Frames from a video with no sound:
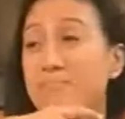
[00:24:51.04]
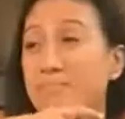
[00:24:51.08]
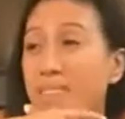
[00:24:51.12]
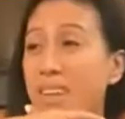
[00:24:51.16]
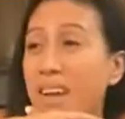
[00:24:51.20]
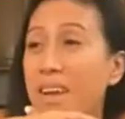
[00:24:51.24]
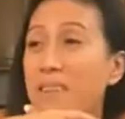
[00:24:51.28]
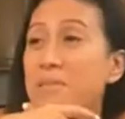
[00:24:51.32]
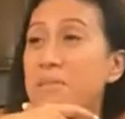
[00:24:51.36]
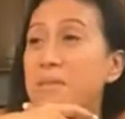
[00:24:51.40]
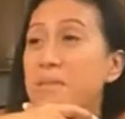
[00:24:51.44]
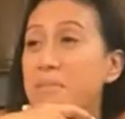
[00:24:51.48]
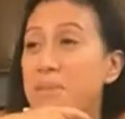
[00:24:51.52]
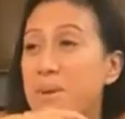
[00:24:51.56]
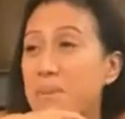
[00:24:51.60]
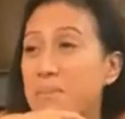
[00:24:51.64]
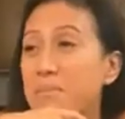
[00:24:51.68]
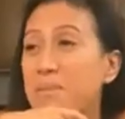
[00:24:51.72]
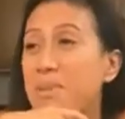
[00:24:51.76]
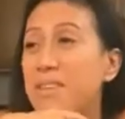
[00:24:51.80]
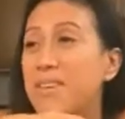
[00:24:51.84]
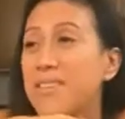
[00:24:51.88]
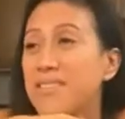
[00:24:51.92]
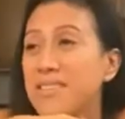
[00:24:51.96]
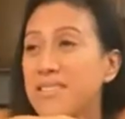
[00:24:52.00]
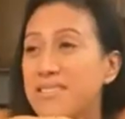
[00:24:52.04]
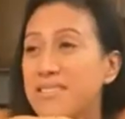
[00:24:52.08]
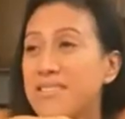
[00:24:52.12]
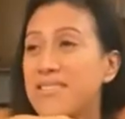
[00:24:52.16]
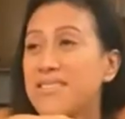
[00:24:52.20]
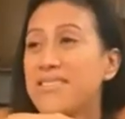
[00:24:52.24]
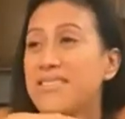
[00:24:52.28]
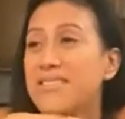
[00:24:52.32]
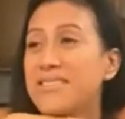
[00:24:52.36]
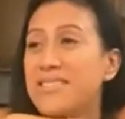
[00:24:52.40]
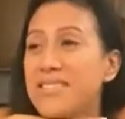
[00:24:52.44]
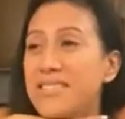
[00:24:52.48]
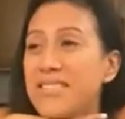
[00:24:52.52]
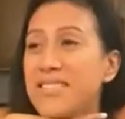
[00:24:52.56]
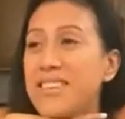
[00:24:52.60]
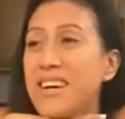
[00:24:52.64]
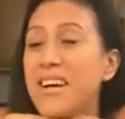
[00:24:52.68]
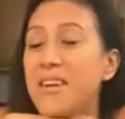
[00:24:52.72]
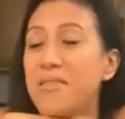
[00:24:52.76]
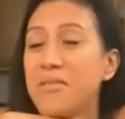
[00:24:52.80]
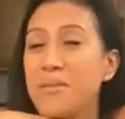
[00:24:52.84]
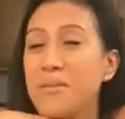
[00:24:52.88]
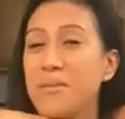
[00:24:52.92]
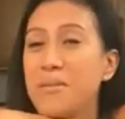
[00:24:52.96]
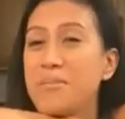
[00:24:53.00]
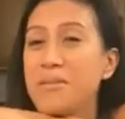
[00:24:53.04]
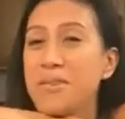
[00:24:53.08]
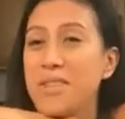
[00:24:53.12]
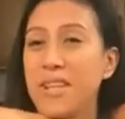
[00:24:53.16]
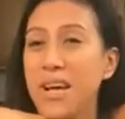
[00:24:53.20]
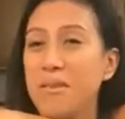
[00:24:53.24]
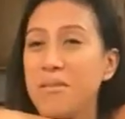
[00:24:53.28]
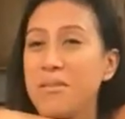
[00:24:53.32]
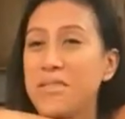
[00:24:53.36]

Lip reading: I remember. I remember that